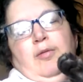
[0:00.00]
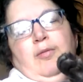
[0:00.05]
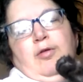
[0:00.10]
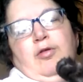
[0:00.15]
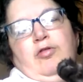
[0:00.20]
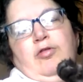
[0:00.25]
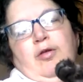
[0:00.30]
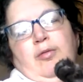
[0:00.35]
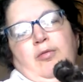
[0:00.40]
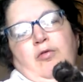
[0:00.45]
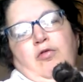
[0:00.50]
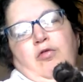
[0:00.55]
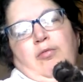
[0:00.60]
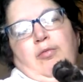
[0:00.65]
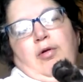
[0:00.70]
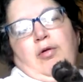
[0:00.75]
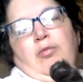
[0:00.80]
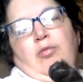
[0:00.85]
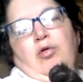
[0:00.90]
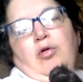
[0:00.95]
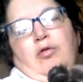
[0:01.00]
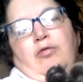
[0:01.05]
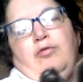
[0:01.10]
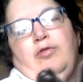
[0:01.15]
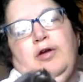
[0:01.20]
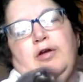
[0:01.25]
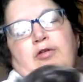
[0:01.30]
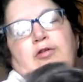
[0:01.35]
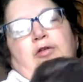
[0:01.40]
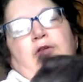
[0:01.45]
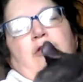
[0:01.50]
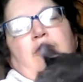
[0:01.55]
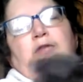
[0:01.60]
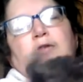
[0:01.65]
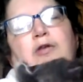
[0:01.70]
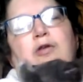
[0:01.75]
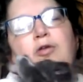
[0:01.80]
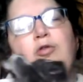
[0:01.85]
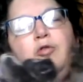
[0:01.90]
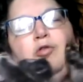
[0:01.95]
But some of them are more affectionate
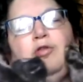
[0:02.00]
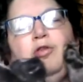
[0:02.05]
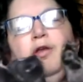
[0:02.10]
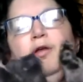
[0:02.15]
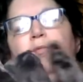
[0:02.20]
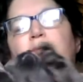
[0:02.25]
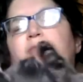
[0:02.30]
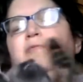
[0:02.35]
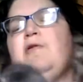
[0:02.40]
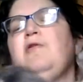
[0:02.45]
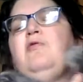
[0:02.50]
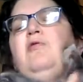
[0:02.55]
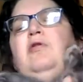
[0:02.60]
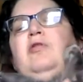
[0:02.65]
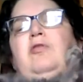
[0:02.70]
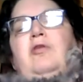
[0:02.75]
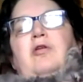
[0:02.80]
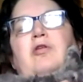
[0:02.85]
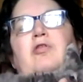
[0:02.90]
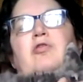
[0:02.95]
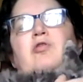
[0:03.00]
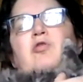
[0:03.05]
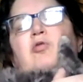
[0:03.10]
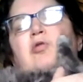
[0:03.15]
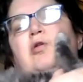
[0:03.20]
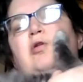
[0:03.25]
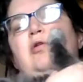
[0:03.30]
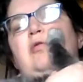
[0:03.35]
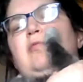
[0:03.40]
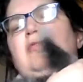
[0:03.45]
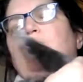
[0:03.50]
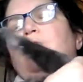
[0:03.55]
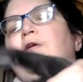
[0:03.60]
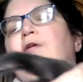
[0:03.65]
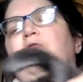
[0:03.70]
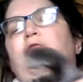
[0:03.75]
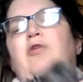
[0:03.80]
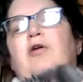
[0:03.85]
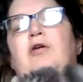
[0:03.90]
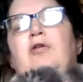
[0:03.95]
than others. Like, Beau is extremely
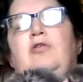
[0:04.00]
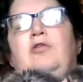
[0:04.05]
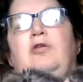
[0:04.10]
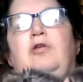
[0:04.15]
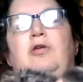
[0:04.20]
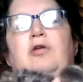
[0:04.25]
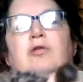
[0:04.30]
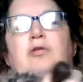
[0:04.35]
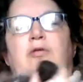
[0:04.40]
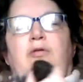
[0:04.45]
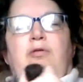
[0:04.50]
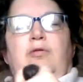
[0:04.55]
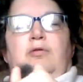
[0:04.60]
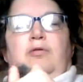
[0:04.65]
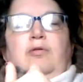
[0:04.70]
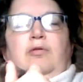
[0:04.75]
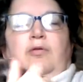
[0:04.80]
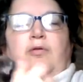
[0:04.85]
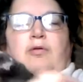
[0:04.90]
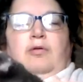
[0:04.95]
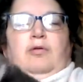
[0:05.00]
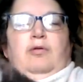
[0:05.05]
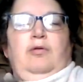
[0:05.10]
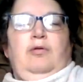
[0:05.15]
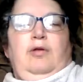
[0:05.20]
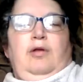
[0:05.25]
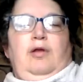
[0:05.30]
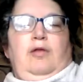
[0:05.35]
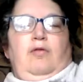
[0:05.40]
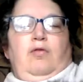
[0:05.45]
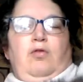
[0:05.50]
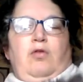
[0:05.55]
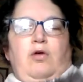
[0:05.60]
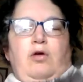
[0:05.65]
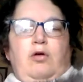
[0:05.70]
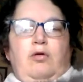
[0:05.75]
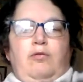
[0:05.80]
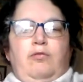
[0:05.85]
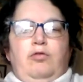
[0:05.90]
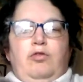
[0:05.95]
affectionate. He
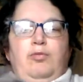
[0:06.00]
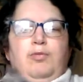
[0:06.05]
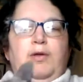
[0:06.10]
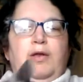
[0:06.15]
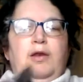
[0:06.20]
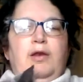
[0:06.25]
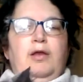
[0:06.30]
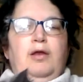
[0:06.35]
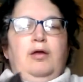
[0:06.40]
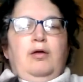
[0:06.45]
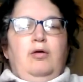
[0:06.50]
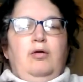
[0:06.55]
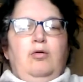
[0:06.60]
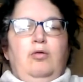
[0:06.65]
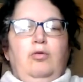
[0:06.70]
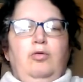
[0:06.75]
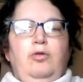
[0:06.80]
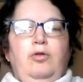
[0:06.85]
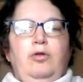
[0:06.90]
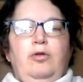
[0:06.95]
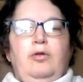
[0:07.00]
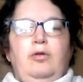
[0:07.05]
loves being held.